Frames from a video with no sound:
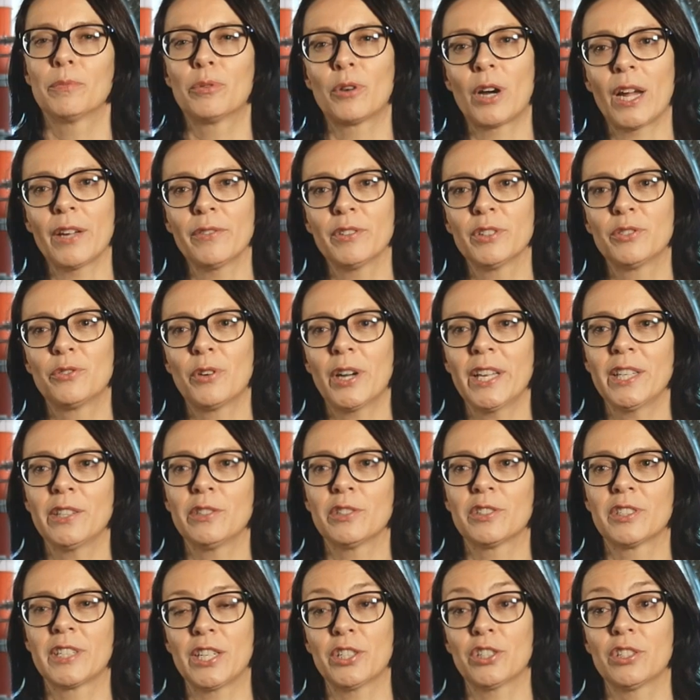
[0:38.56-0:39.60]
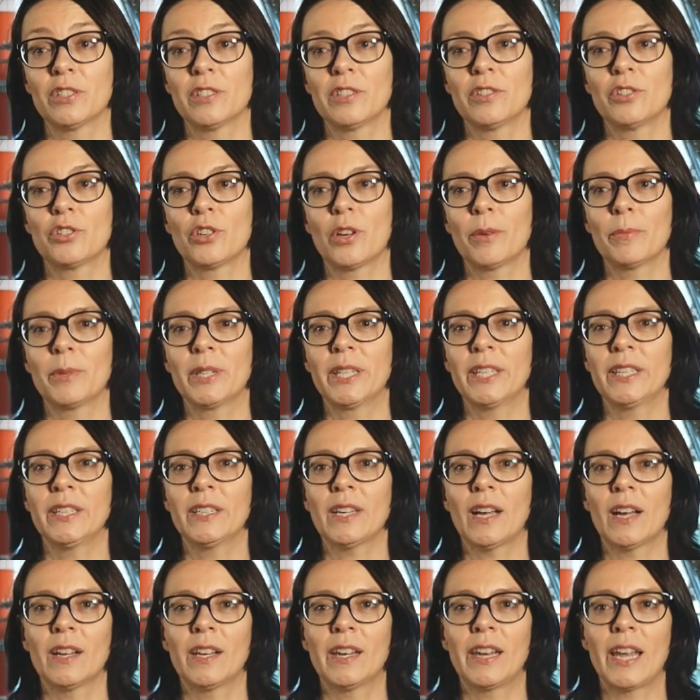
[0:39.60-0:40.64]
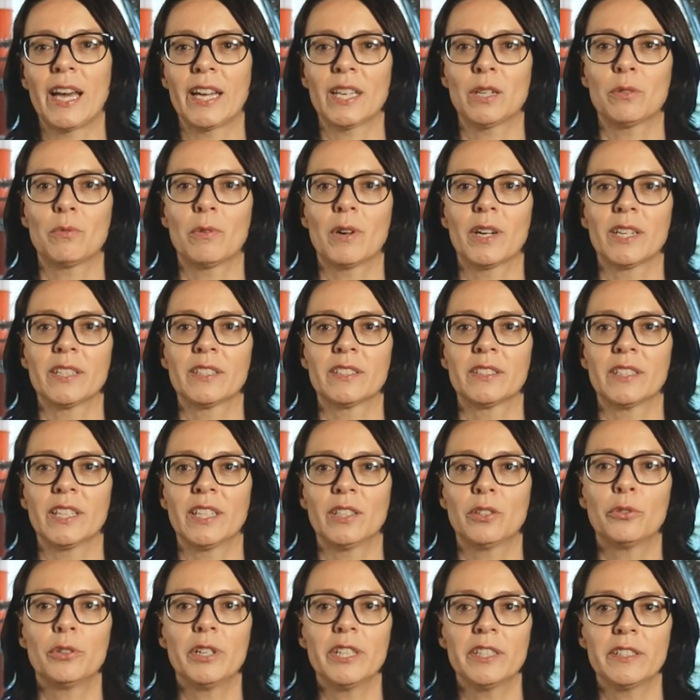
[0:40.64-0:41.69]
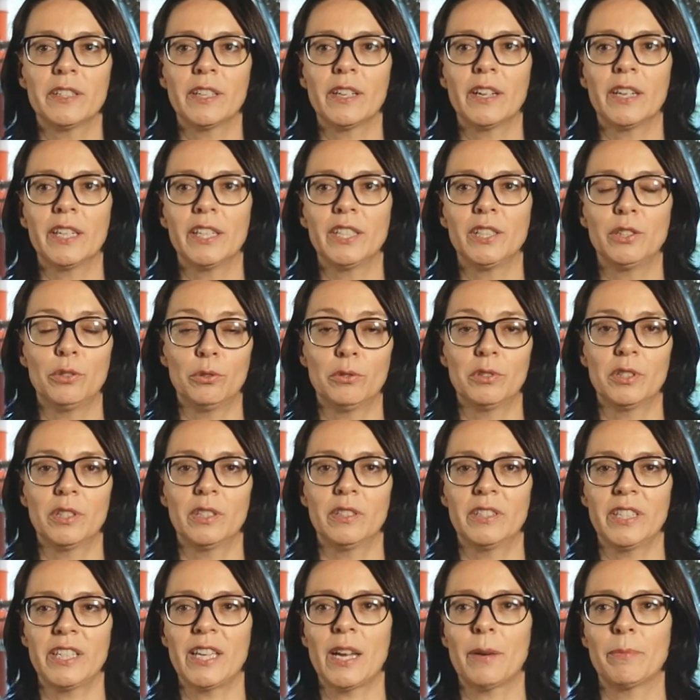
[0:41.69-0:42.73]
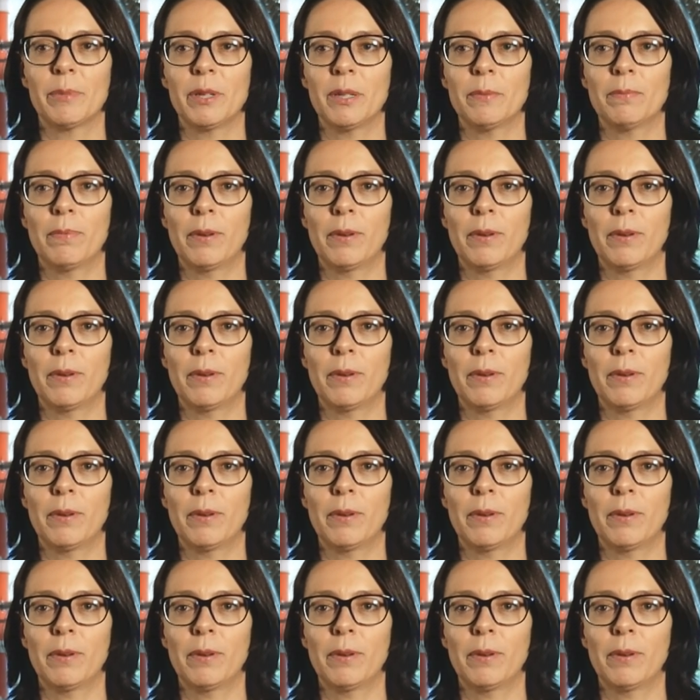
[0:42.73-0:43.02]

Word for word: Private radio stations in Germany are likewise increasingly using DAB